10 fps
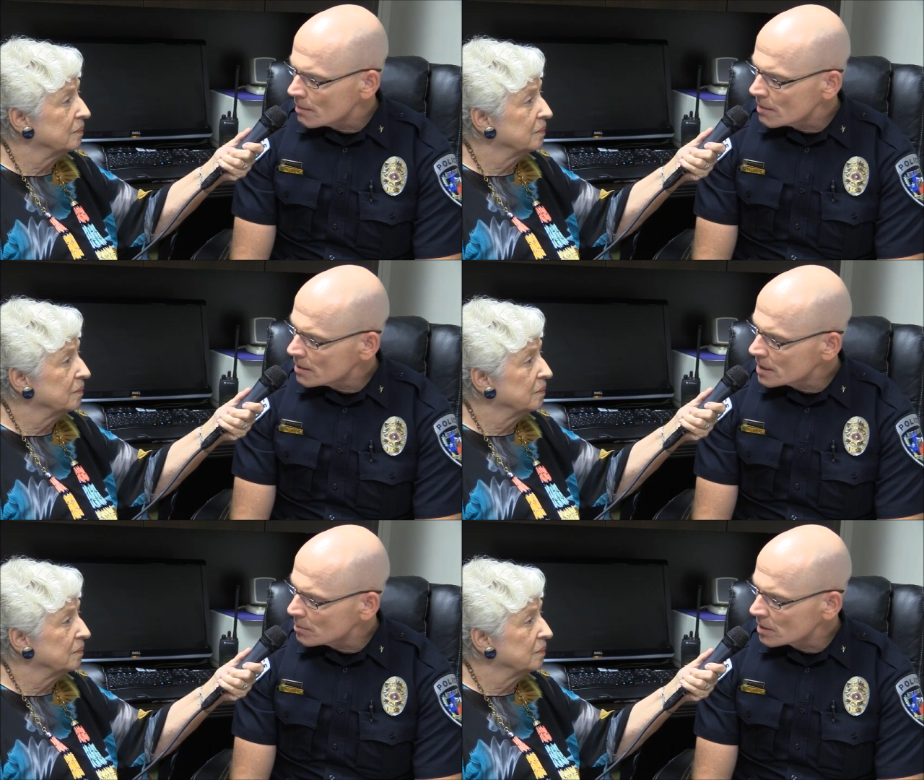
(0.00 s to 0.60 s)

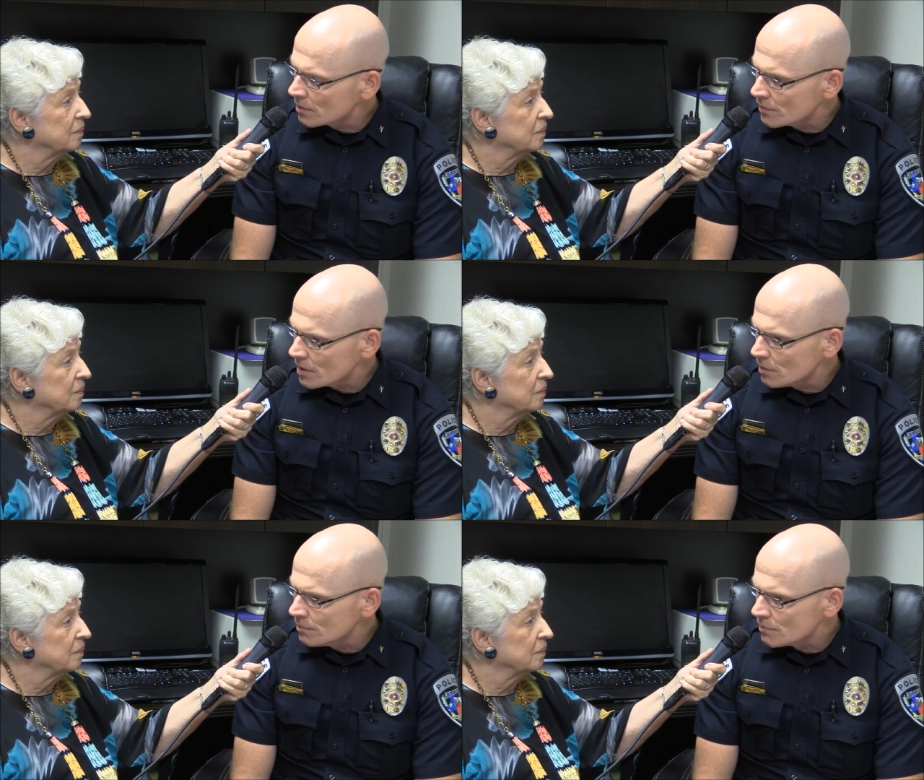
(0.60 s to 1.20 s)
Speaker 1: attempting to
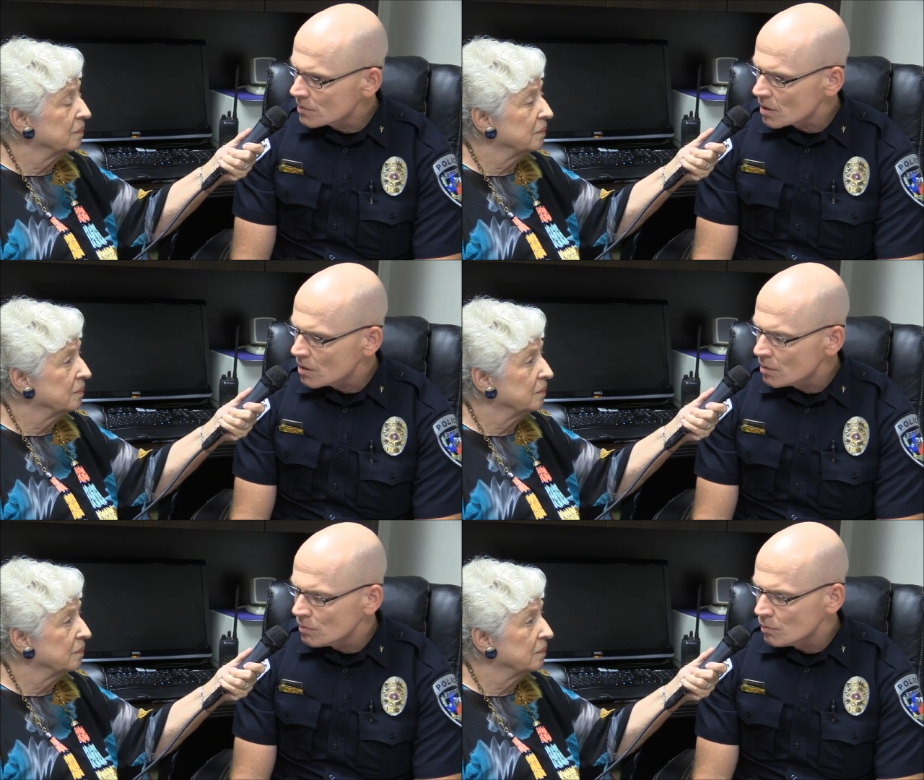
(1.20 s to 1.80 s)
fill.
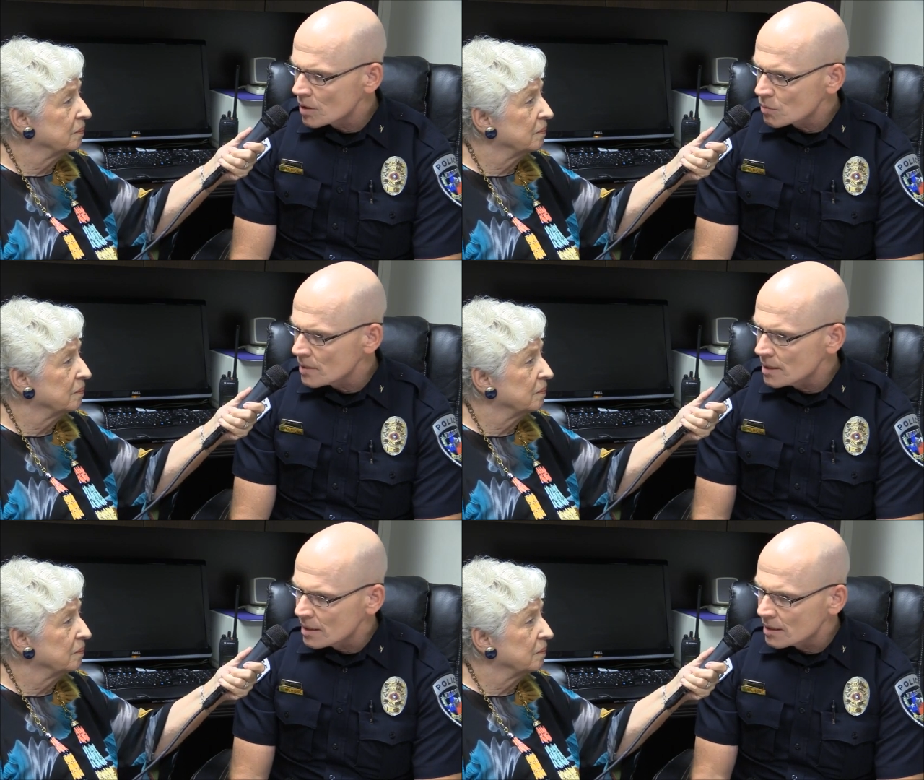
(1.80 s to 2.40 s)
So once
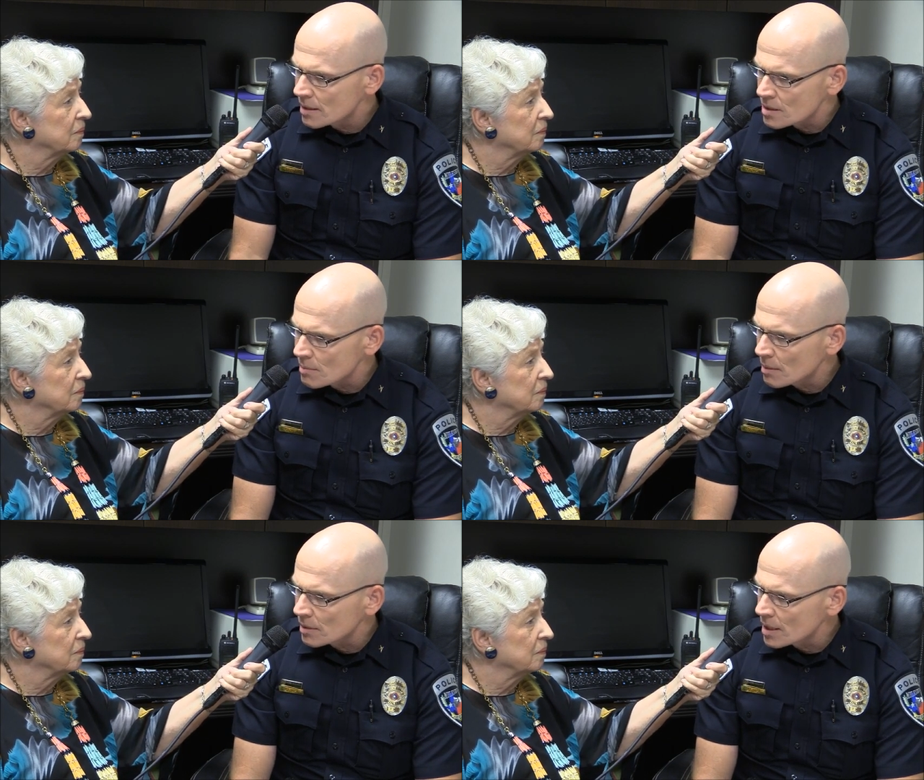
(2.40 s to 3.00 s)
we uh, get some
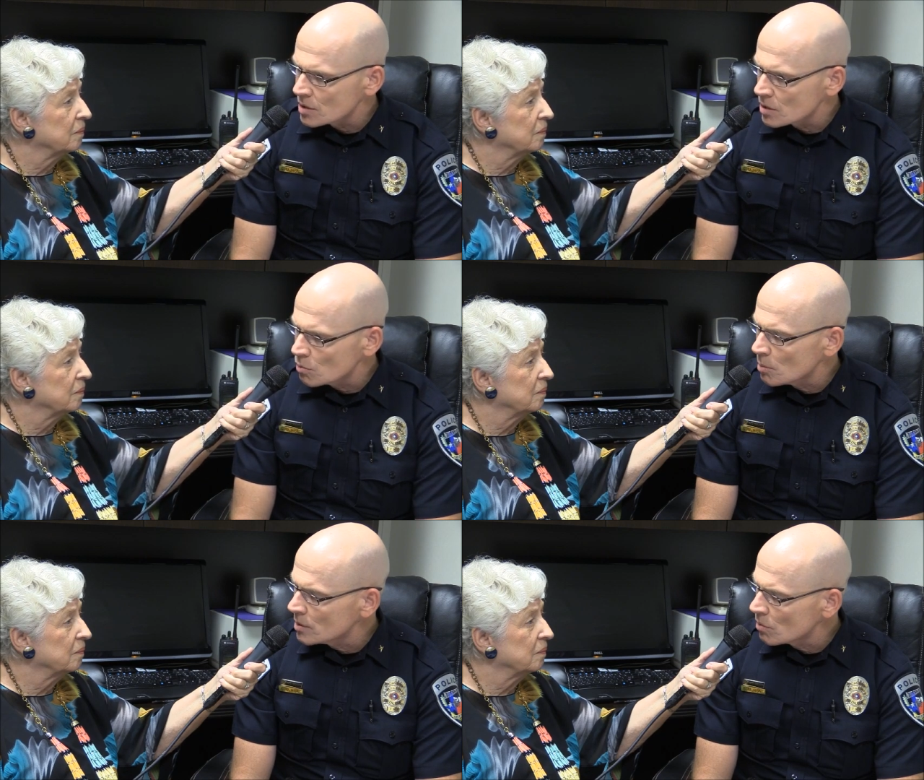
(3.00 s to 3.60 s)
applications,
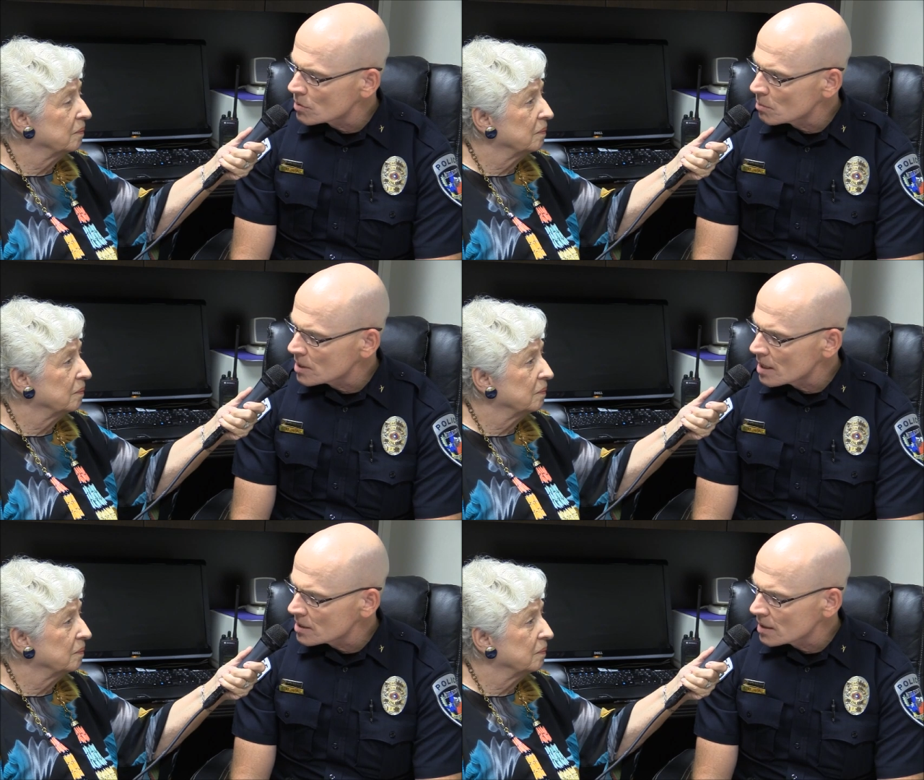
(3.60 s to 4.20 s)
we'll be doing some
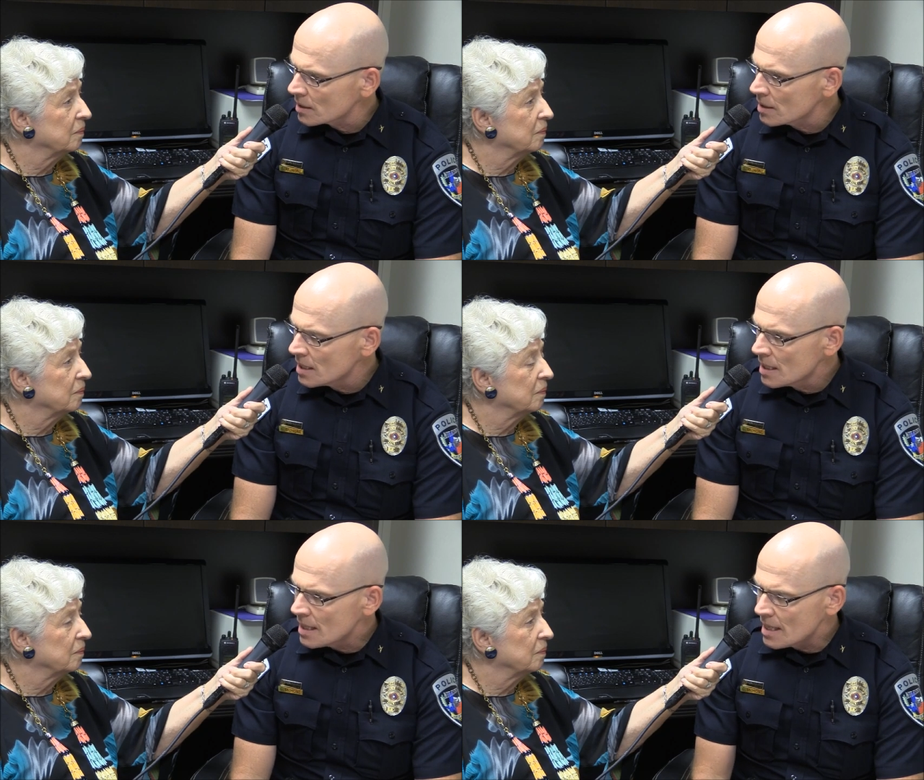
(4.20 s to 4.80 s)
testing
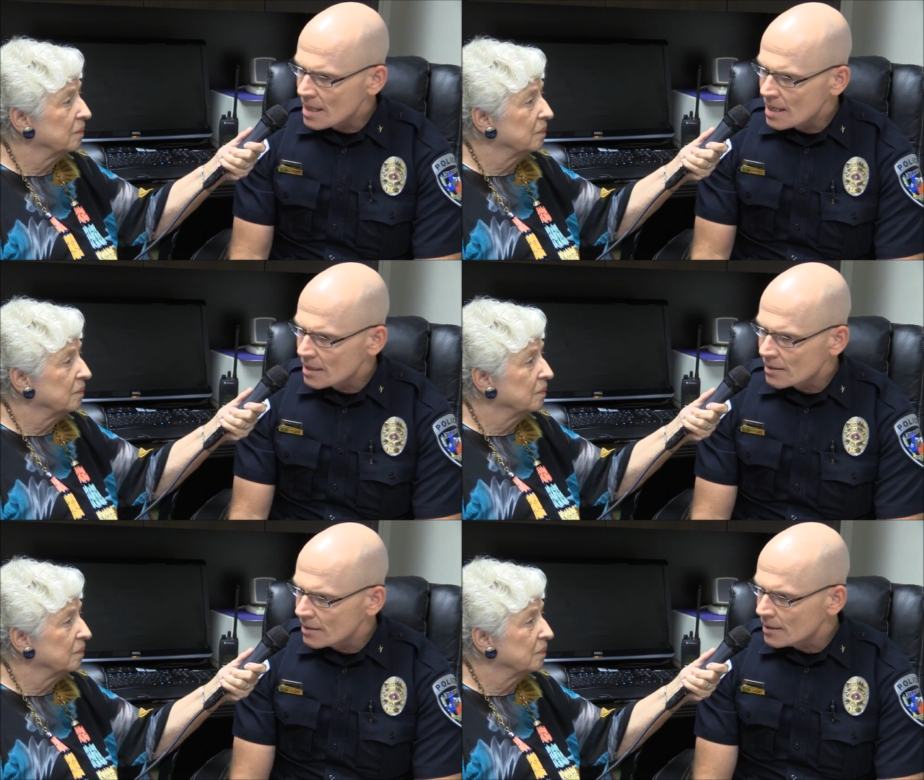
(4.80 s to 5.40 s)

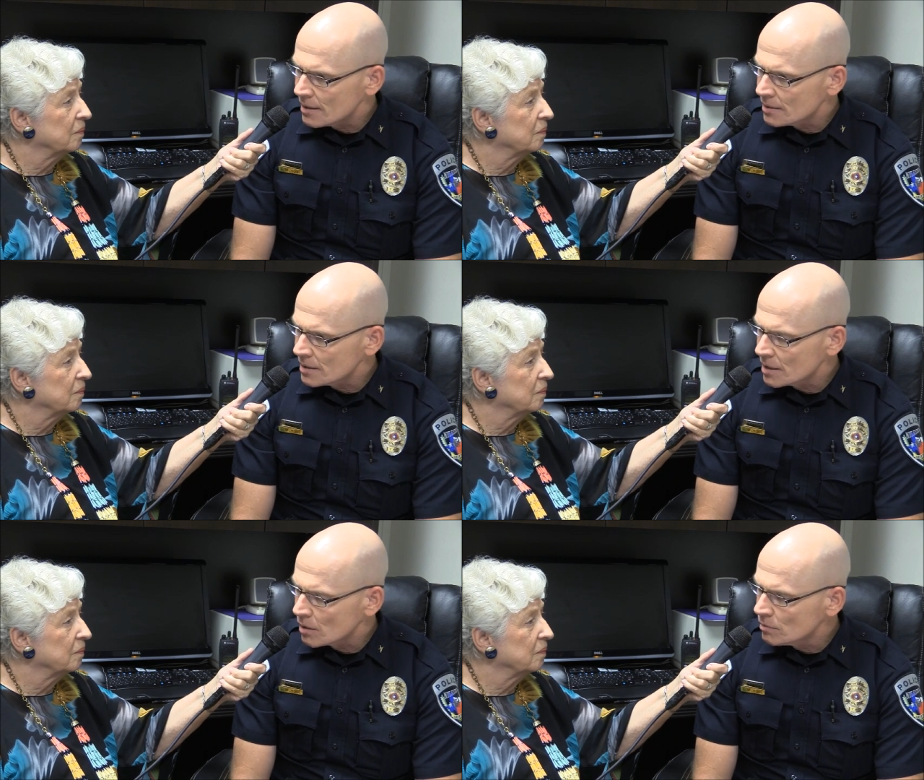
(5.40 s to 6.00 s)
and uh,
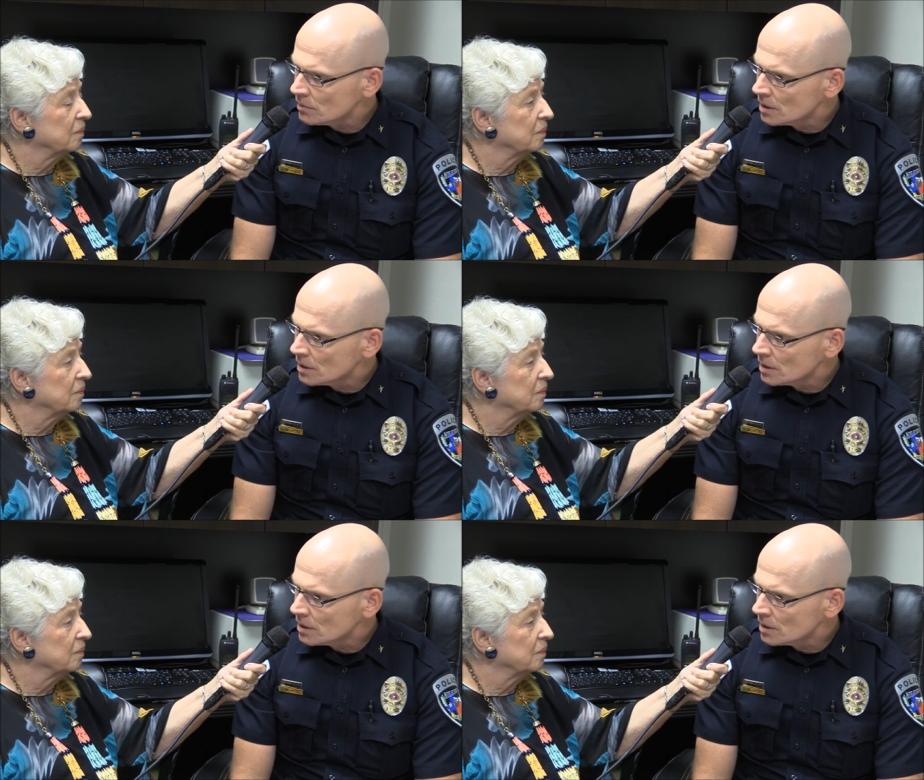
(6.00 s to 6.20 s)
you know